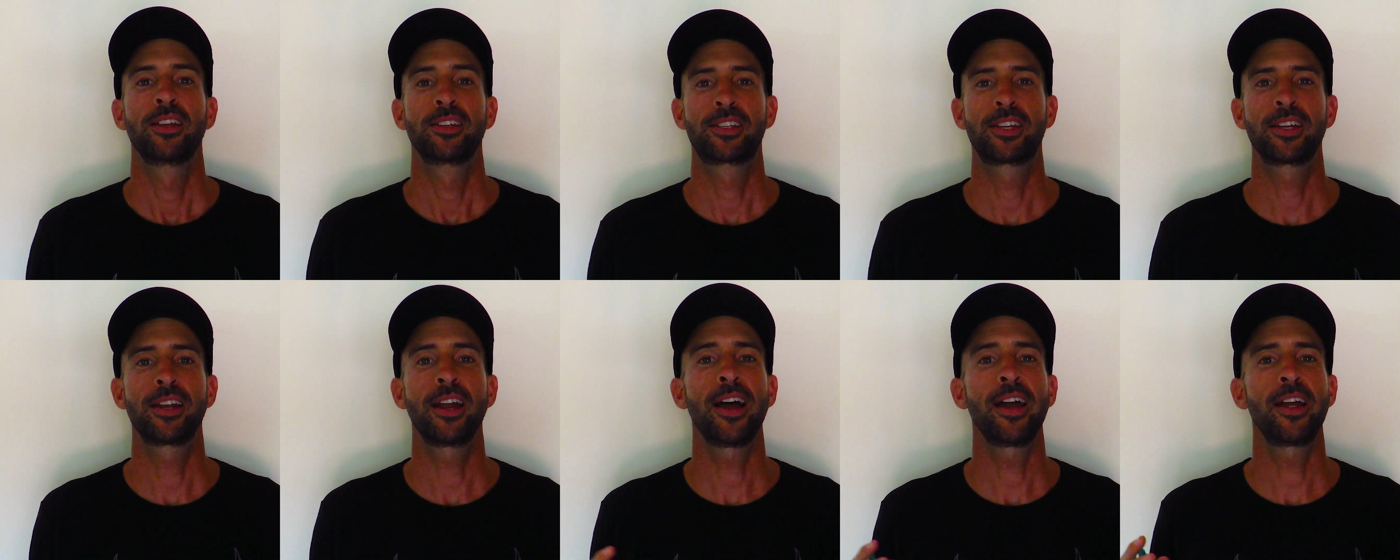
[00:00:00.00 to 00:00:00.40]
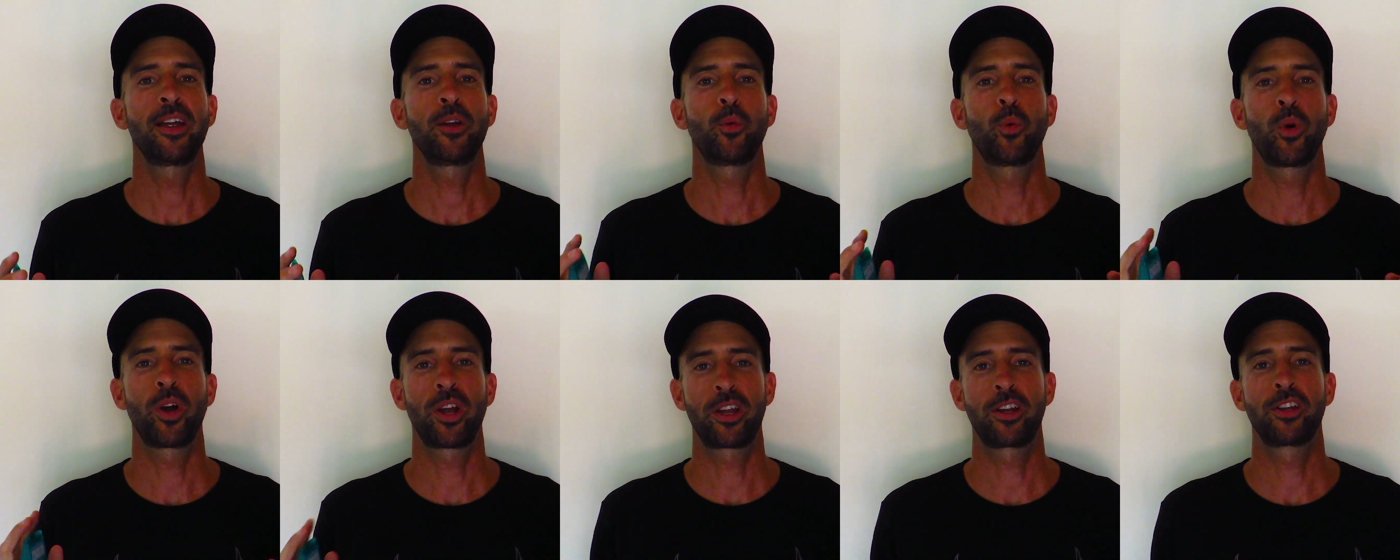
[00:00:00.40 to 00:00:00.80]

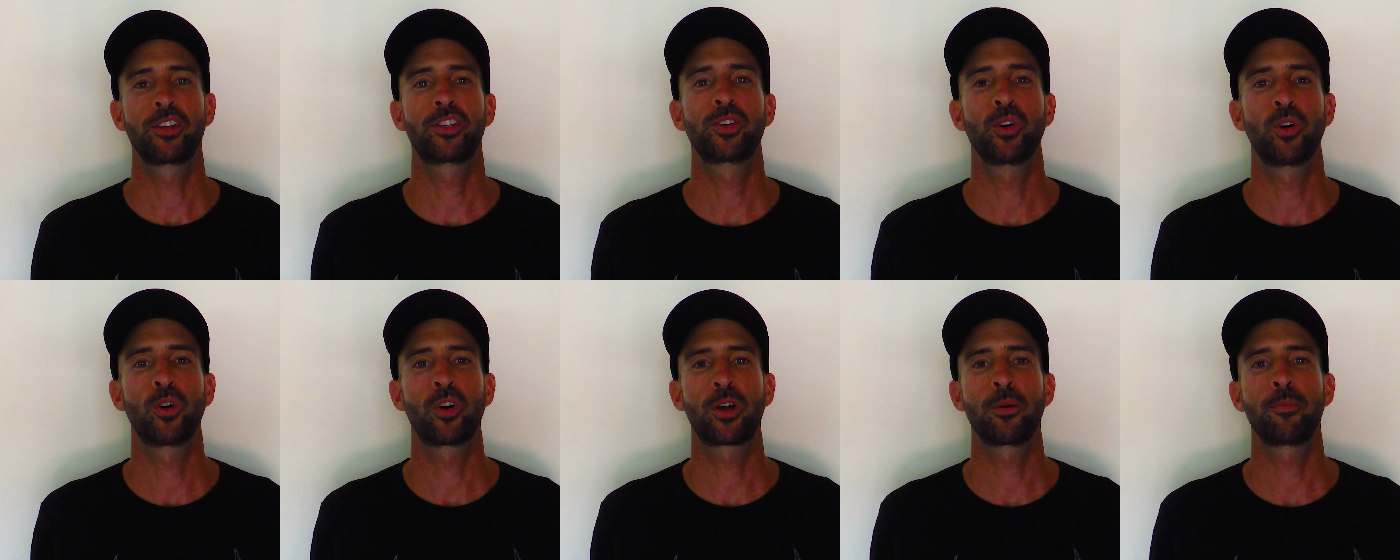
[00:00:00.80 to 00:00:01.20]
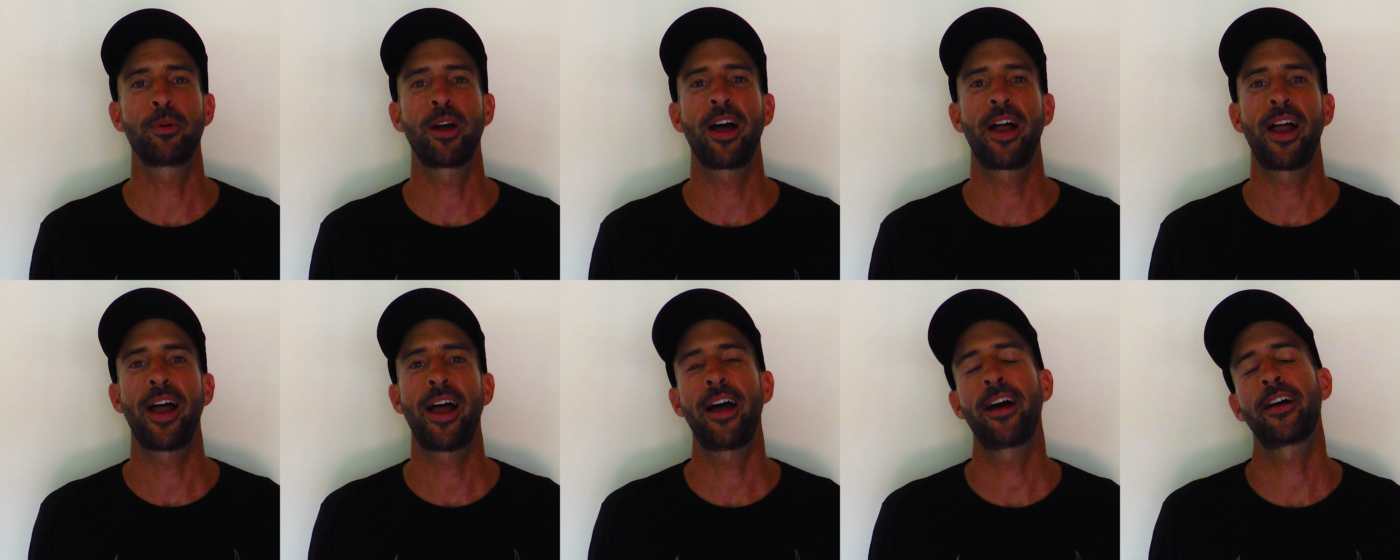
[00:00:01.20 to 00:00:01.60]
Today we're going to talk
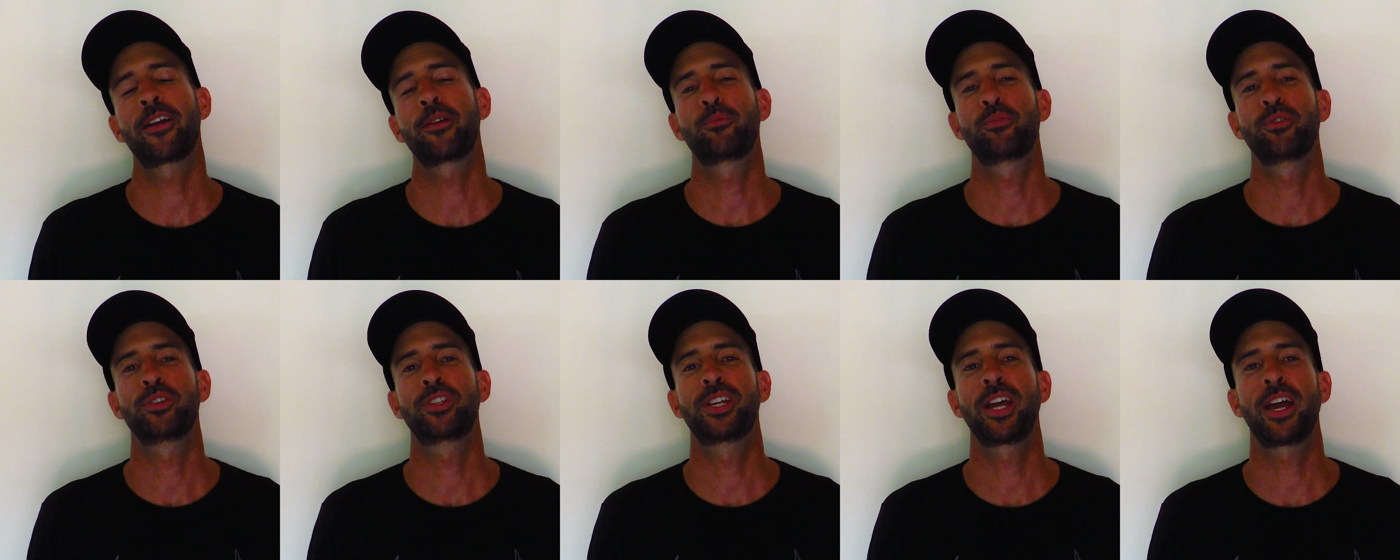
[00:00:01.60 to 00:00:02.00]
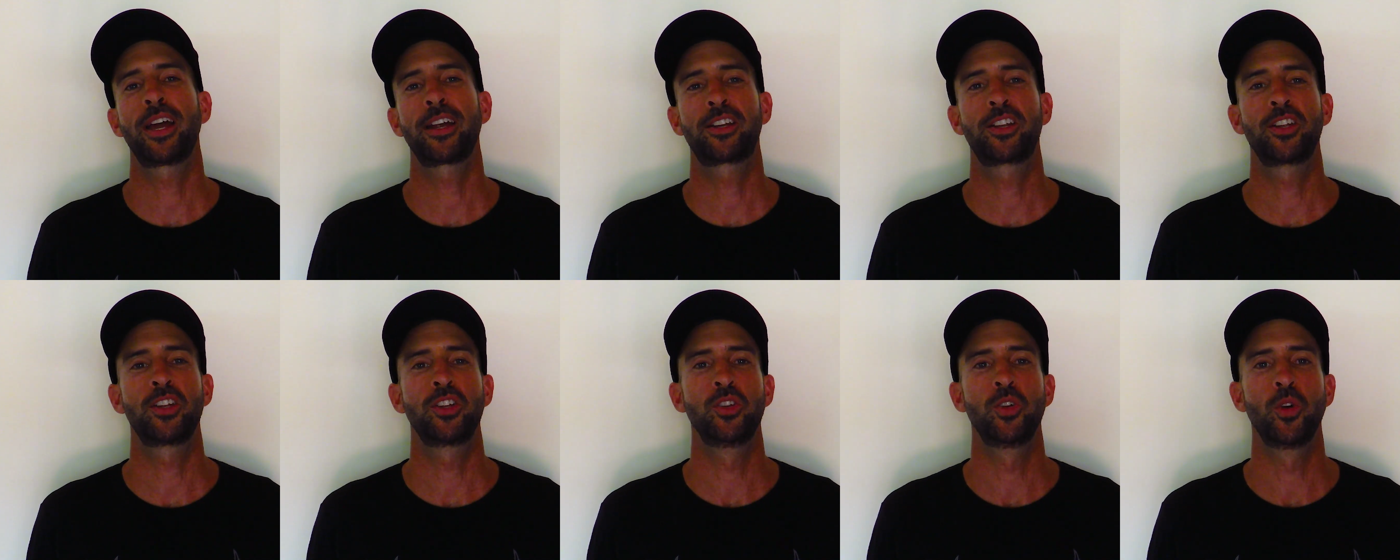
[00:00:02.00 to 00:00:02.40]
about how to
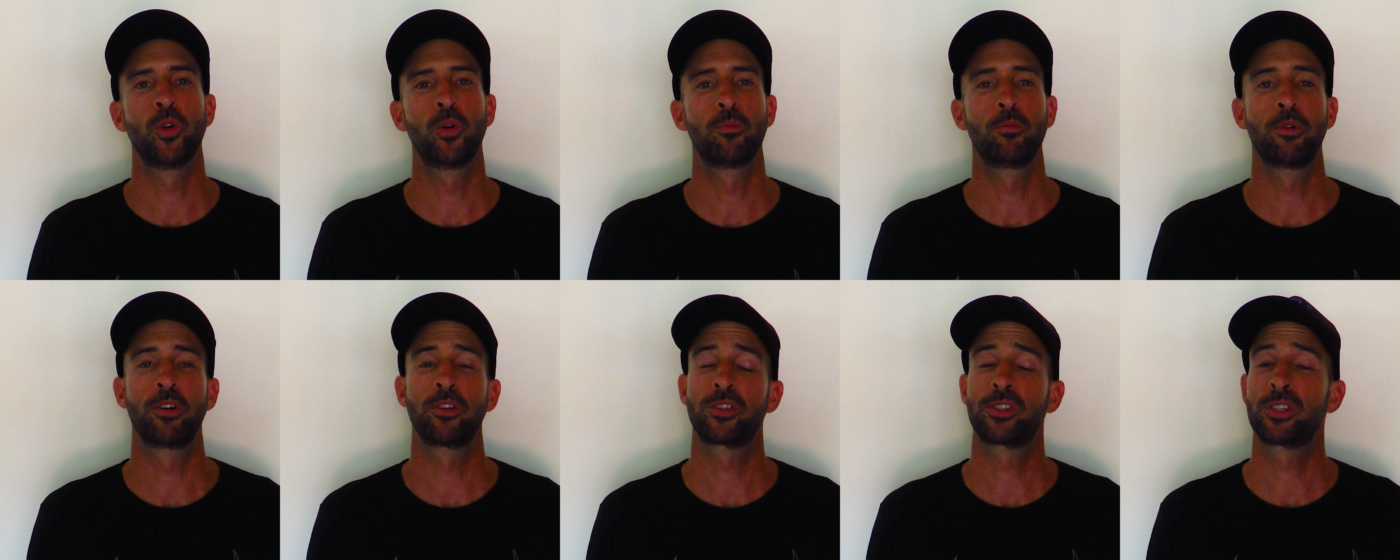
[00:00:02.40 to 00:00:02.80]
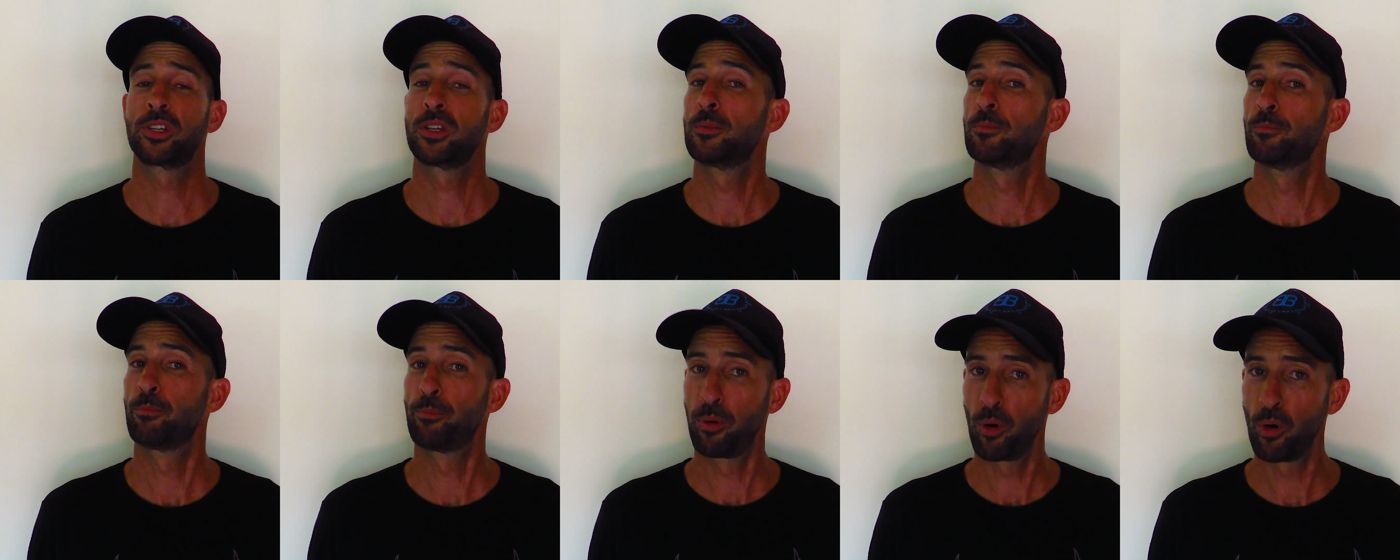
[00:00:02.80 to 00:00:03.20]
protect your most
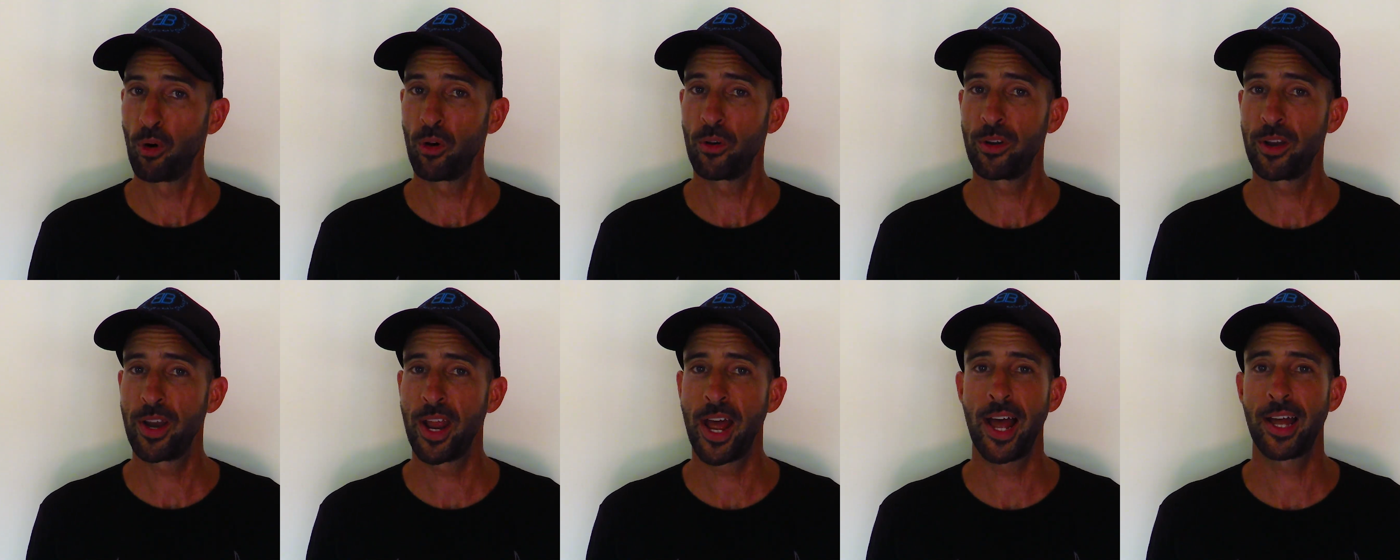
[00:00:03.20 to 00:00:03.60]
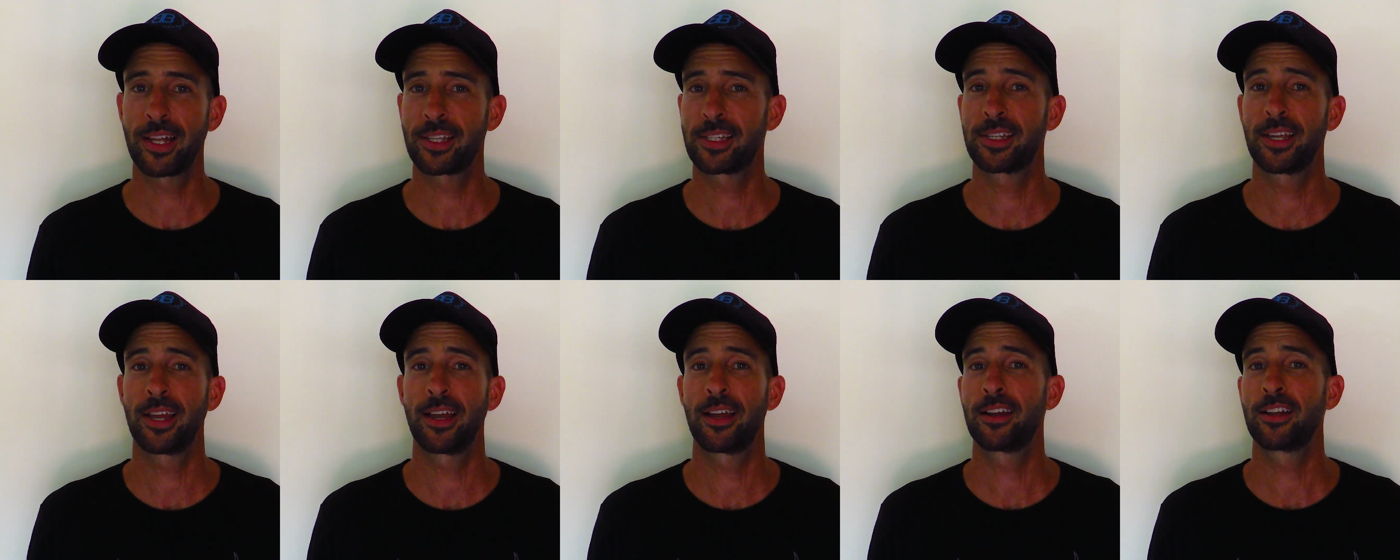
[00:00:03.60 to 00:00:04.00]
important
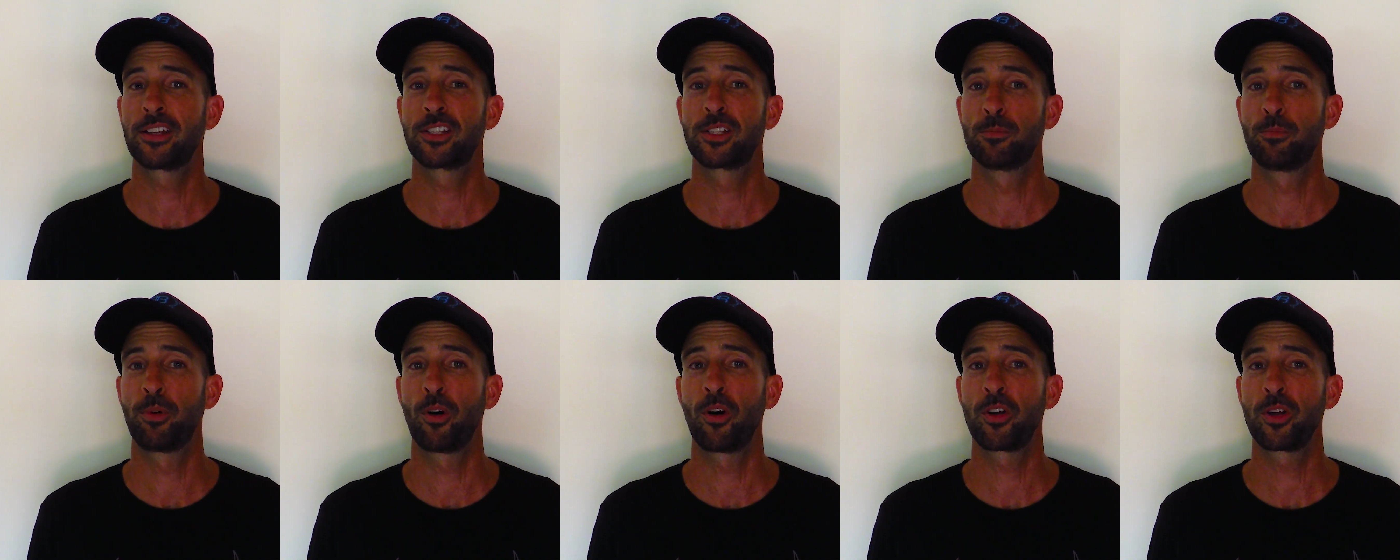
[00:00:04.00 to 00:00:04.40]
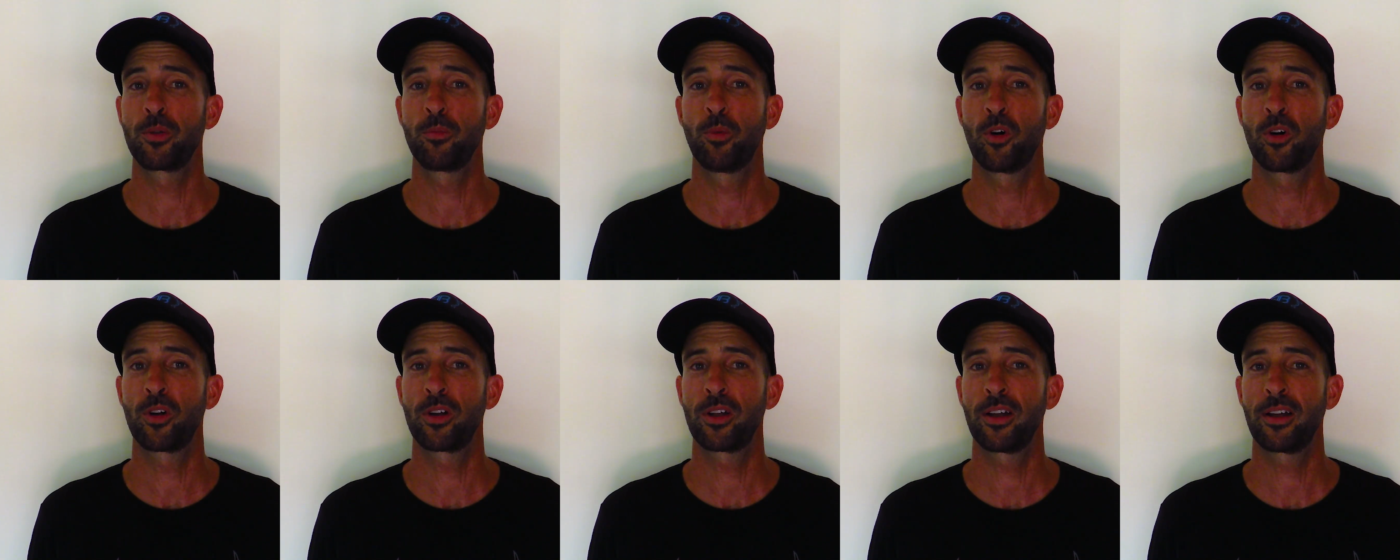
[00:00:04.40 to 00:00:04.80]
asset as a
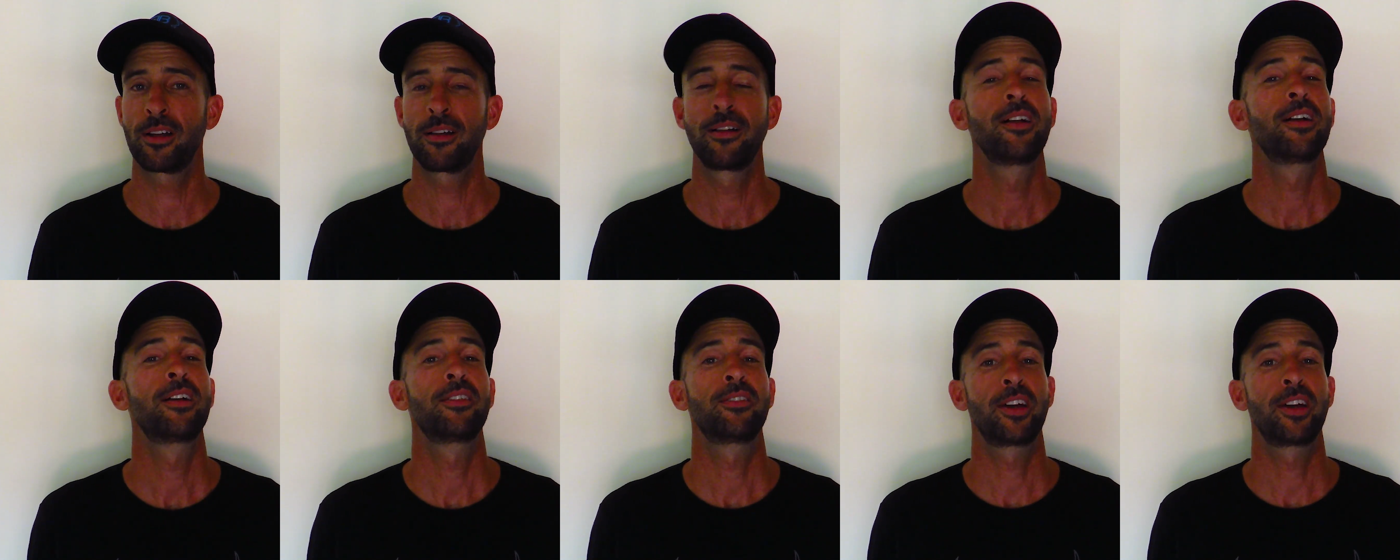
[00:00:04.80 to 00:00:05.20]
bodyboarder.